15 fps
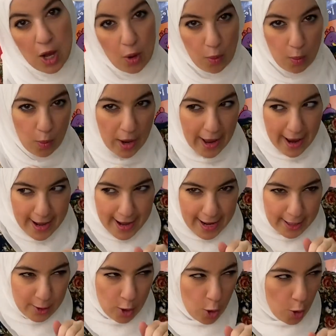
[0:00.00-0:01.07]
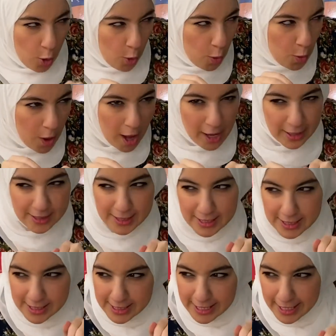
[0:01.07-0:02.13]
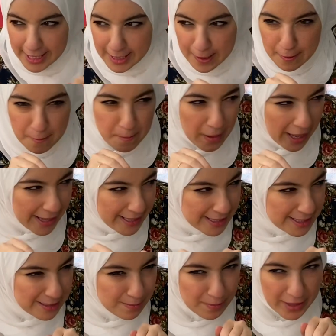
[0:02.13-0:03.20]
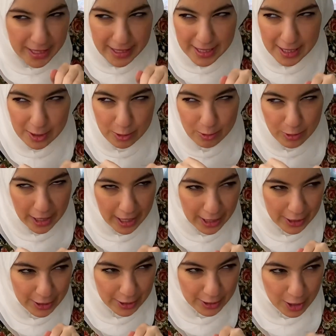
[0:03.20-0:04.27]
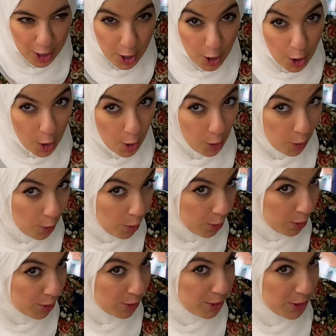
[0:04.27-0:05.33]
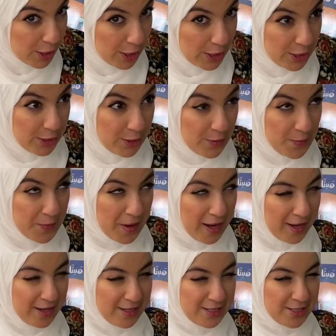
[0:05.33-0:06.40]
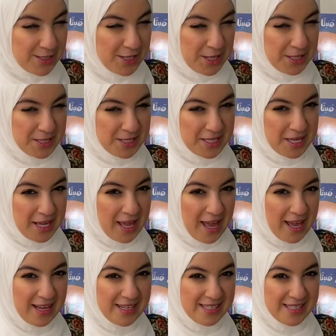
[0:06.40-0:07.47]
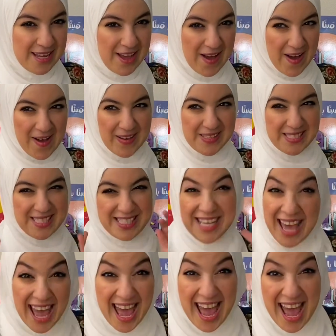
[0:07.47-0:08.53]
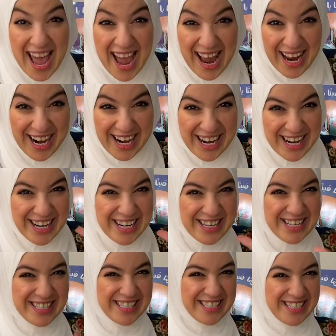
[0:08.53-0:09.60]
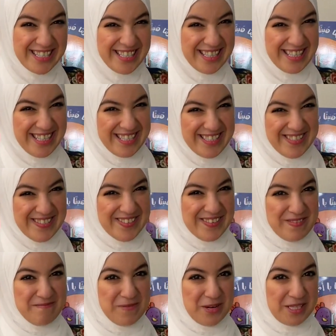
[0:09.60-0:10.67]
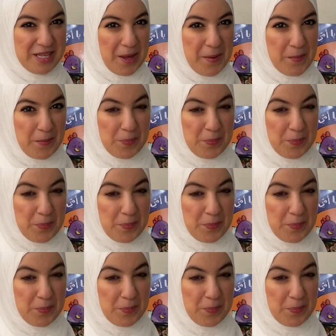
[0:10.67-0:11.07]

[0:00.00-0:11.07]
When I go hunting mice, beware, or you might just get a scare. Let's do it one more time.